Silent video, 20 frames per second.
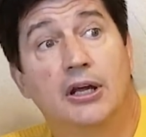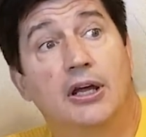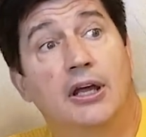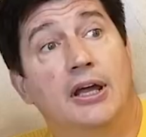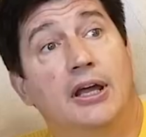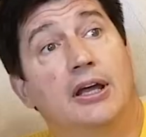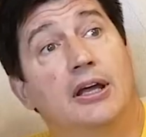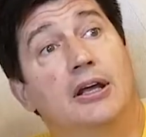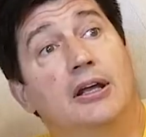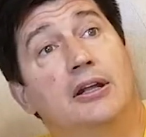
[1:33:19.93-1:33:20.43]

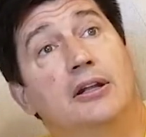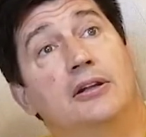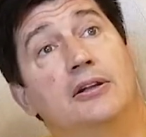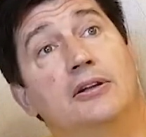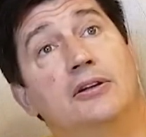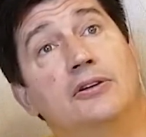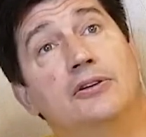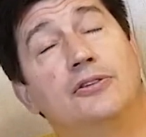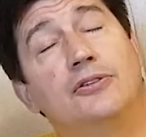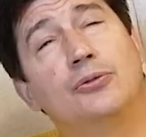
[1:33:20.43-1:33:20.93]

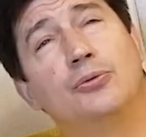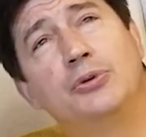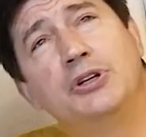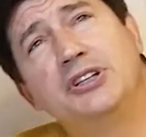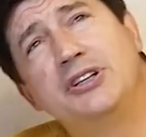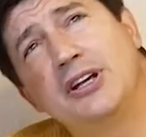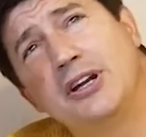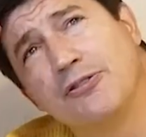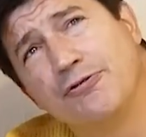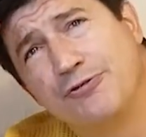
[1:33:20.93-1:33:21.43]
and we
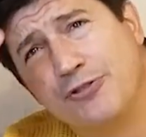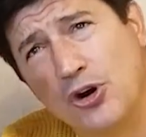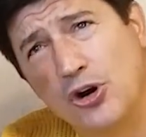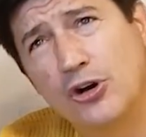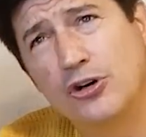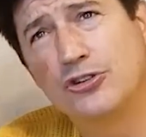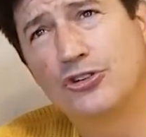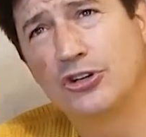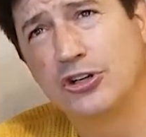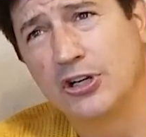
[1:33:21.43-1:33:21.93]
did a
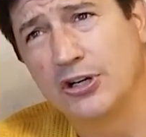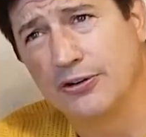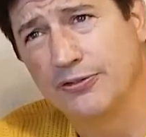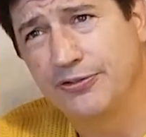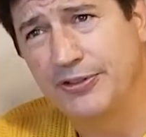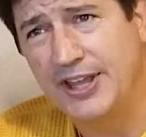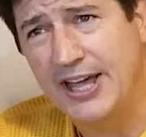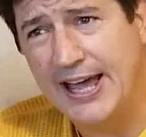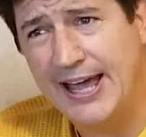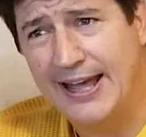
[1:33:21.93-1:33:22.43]
version
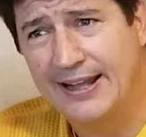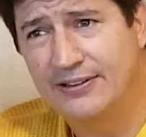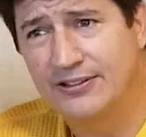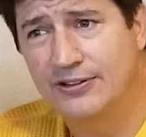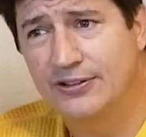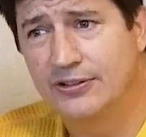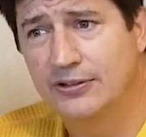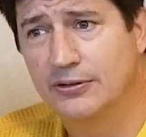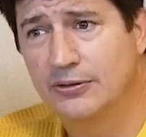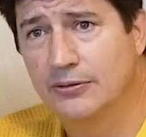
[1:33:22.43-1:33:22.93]
of
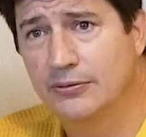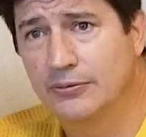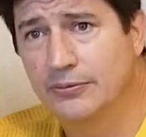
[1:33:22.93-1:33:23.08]
that